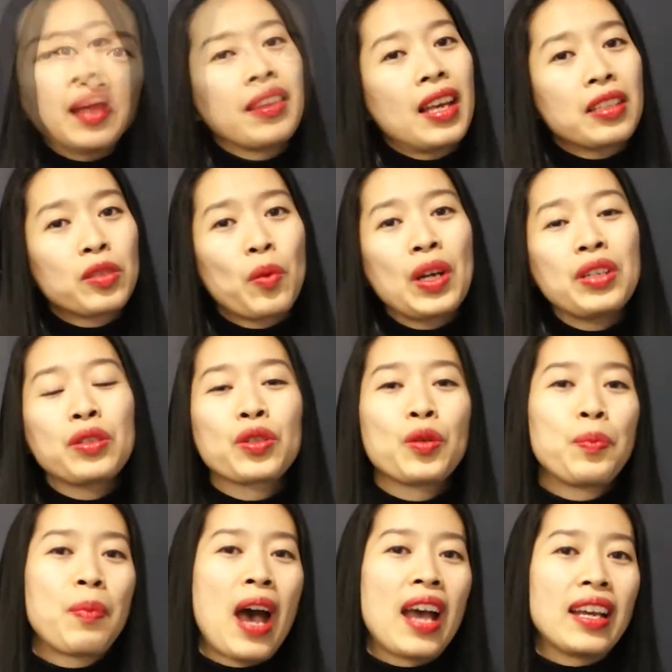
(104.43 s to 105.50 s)
That's why you should
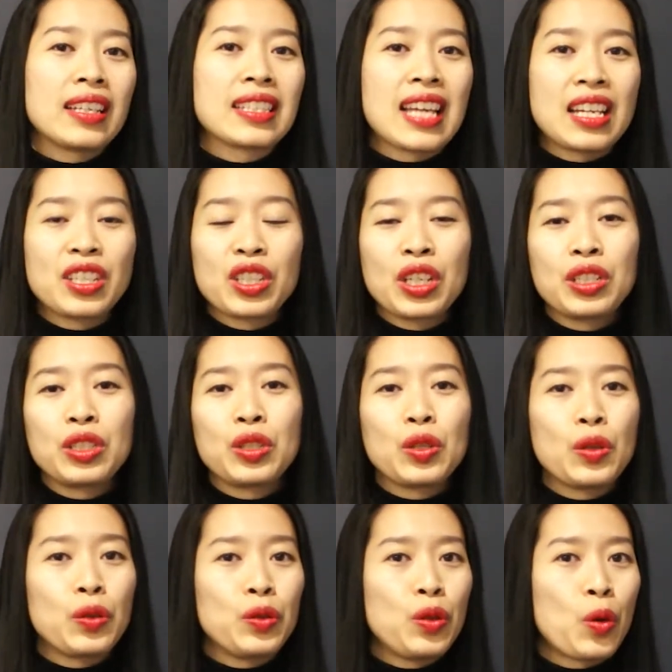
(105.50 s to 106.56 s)
pay attention to
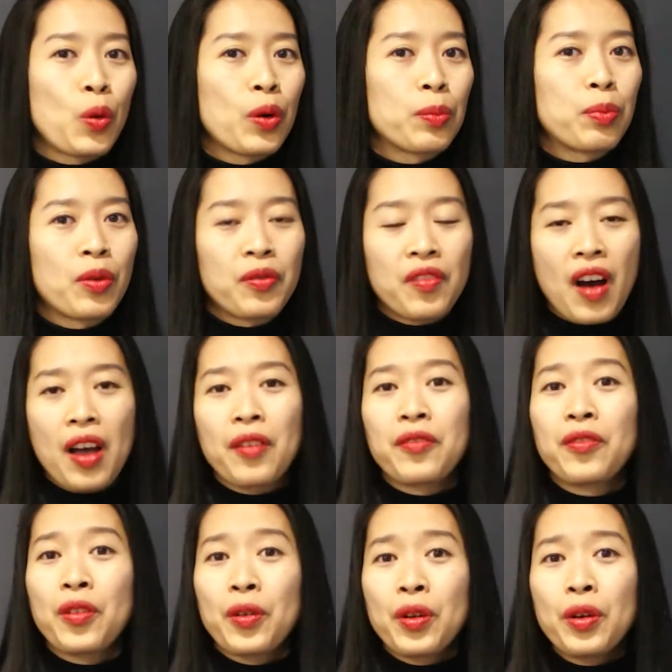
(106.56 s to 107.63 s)
your profile
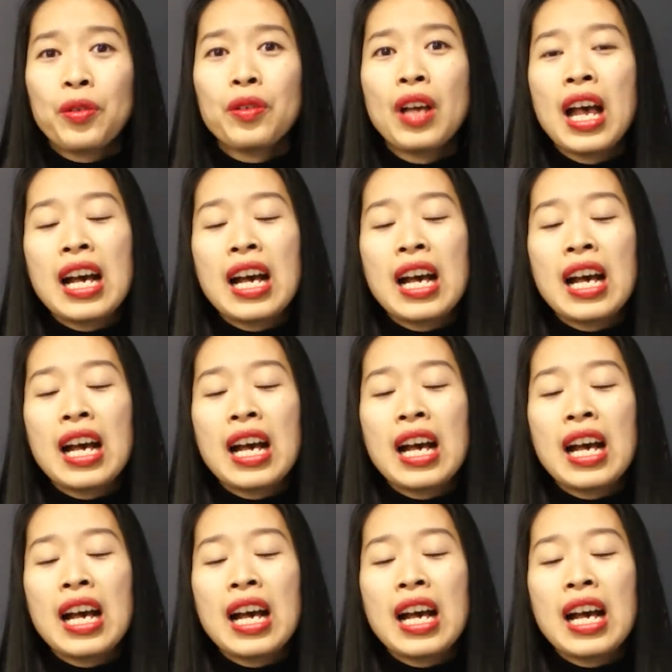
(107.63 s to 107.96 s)
photo